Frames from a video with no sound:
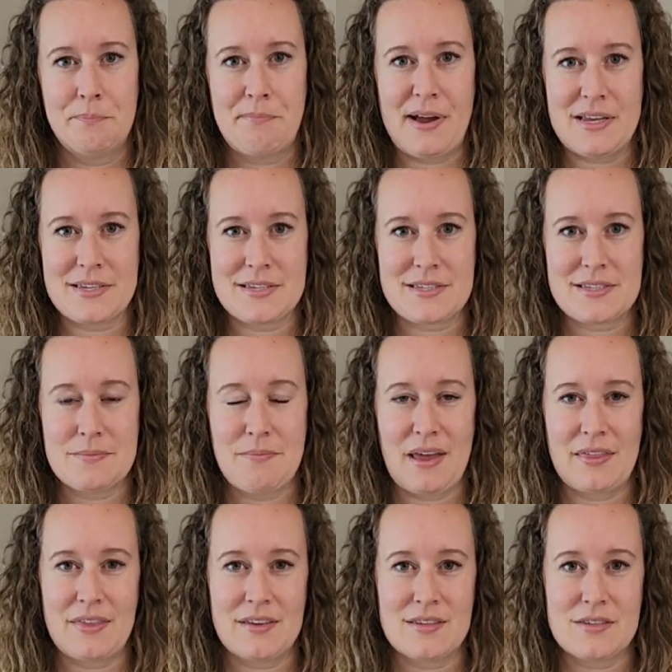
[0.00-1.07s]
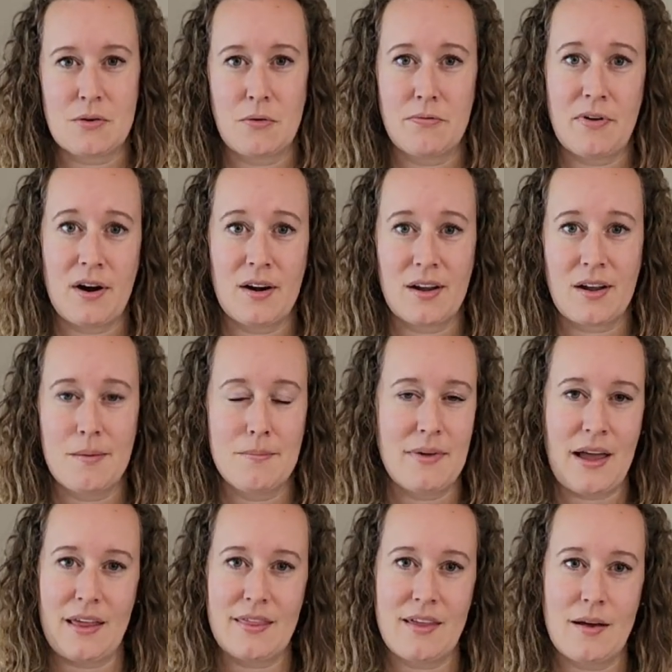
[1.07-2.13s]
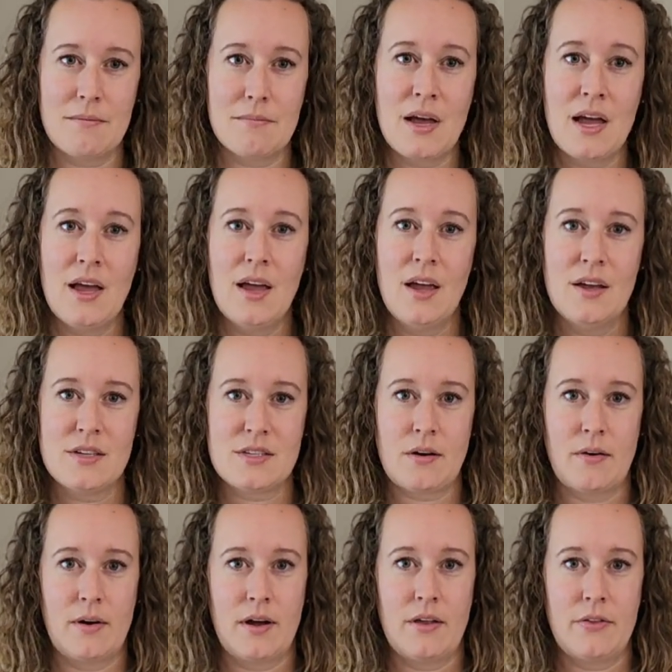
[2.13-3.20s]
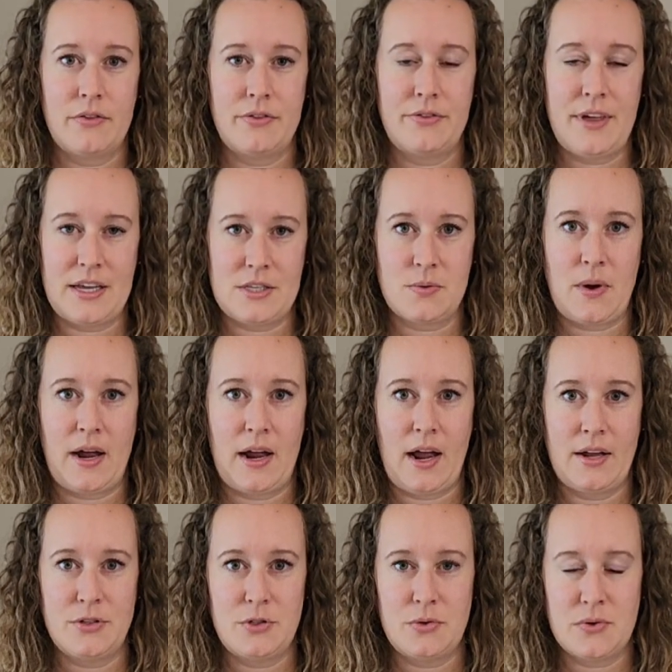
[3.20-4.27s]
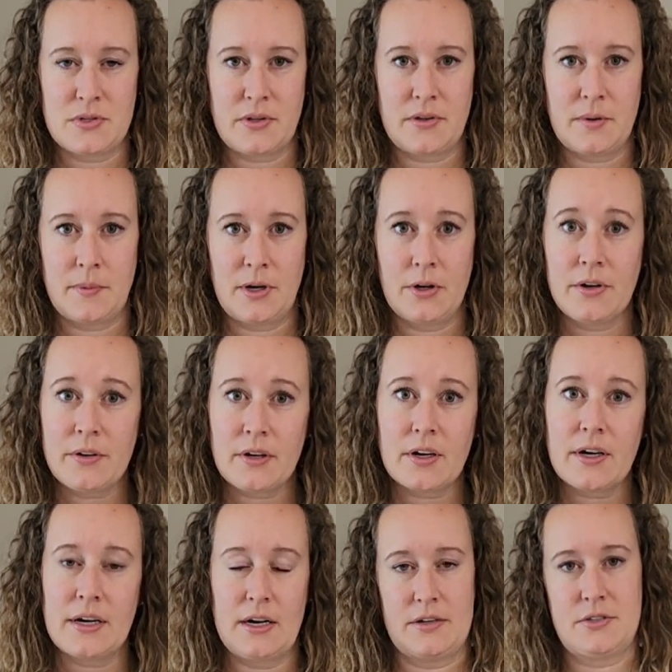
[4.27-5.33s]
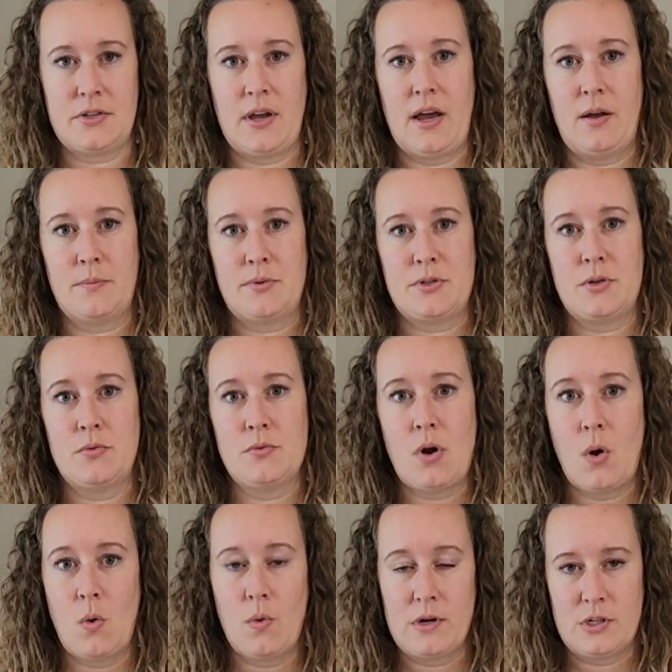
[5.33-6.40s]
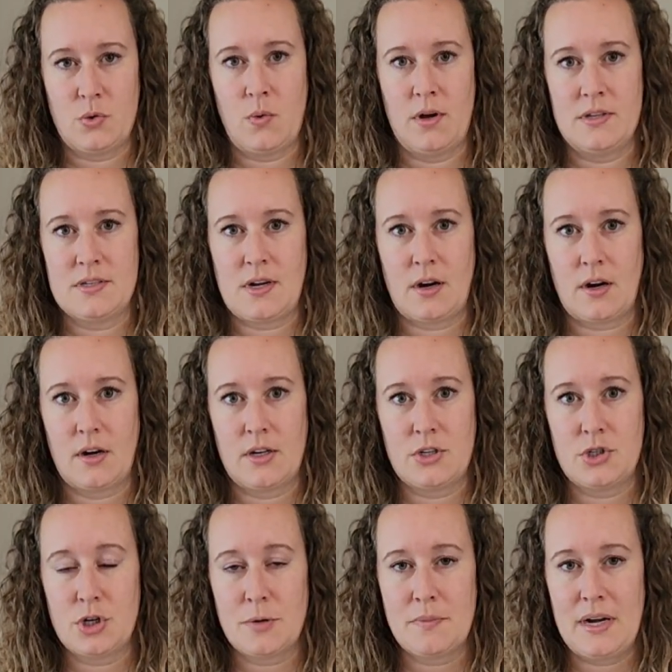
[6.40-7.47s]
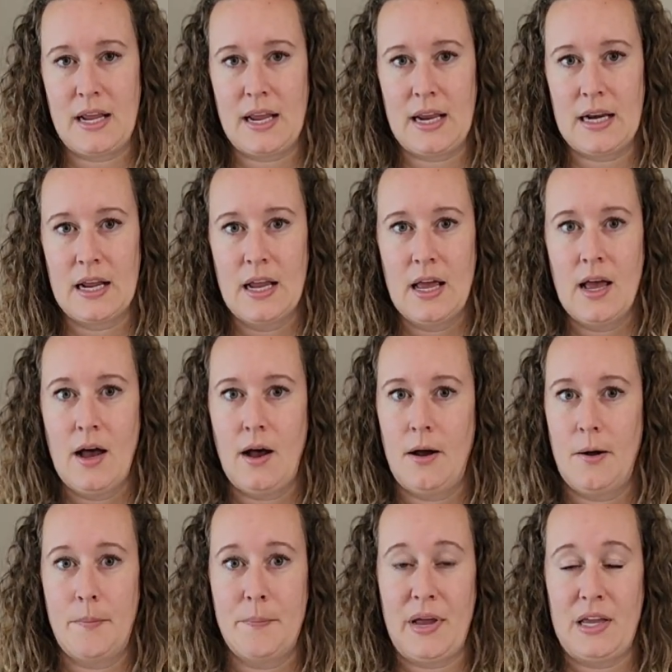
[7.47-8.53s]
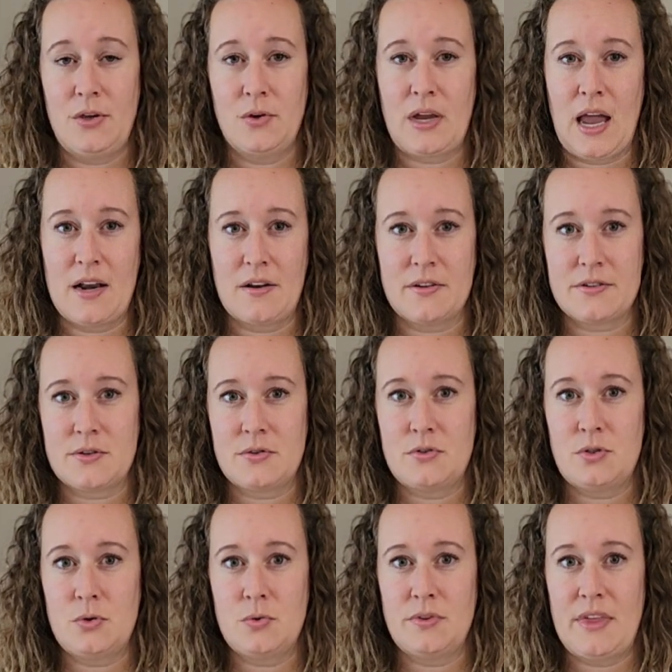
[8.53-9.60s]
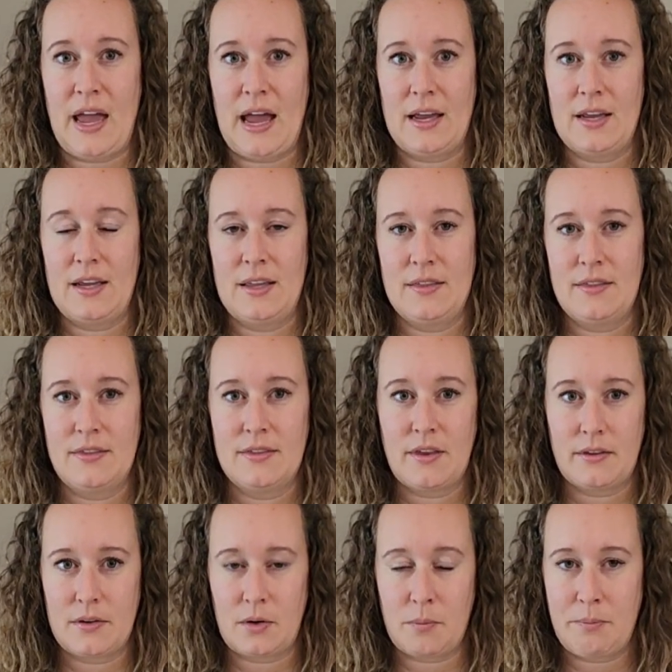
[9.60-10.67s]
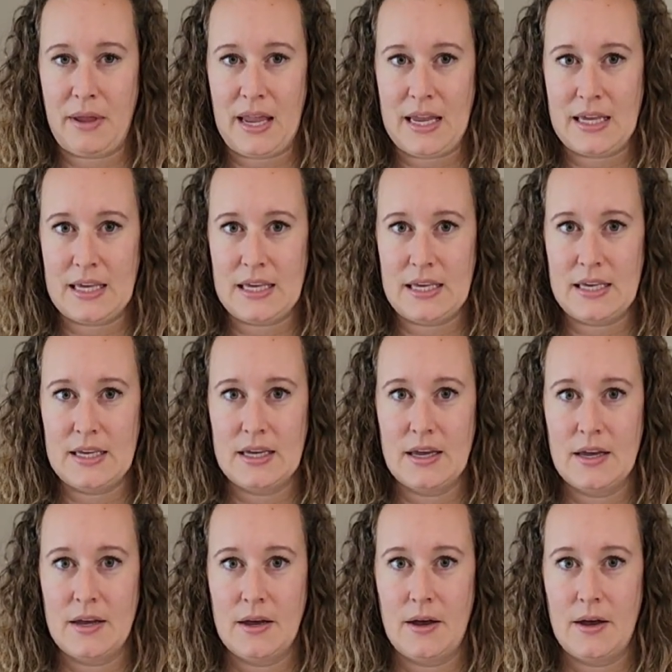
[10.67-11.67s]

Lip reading: best method so far to combat them. So that's why I do those a little bit earlier. It also helps you know which ones are going to germinate. And you can also do that in the little baggie